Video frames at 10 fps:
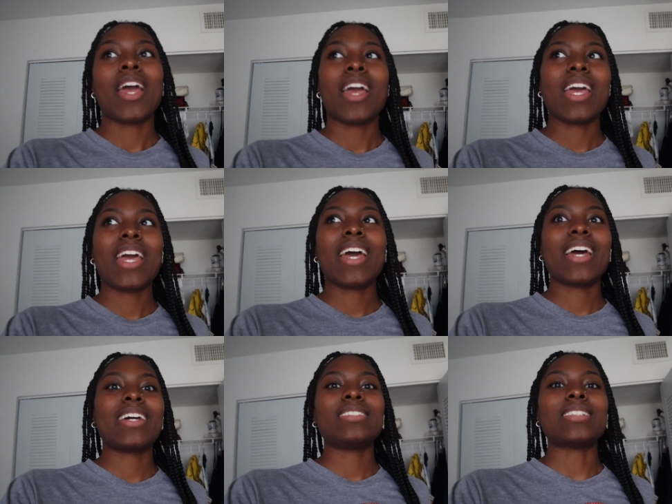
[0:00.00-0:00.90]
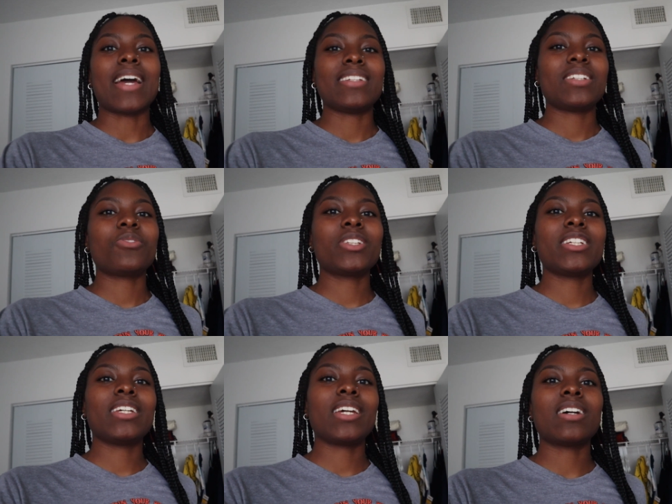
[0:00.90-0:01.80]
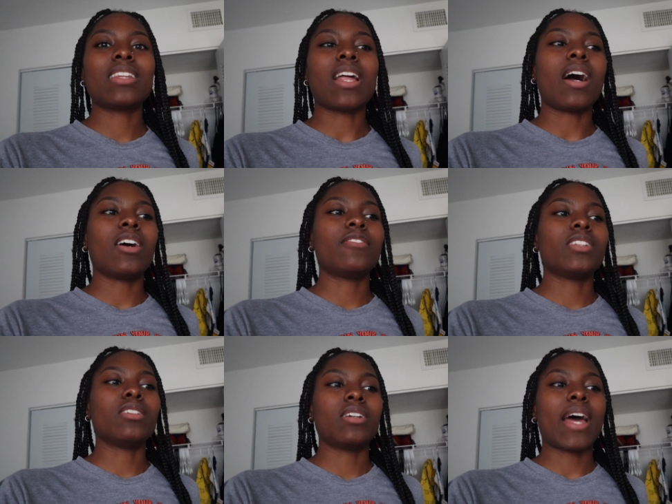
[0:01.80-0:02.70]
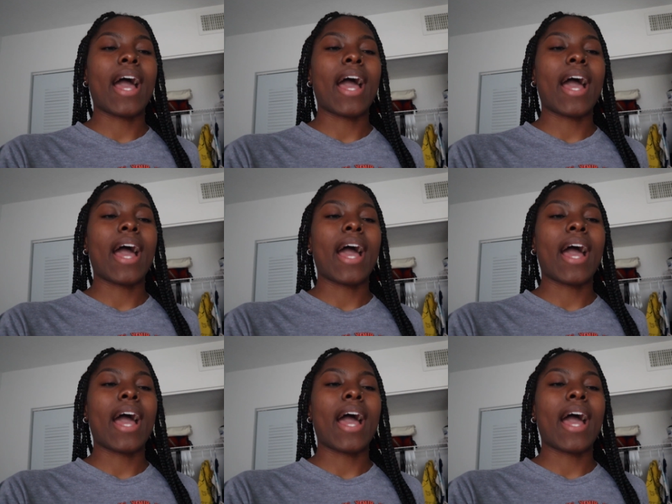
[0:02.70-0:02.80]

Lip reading: And I didn't really get a lot of the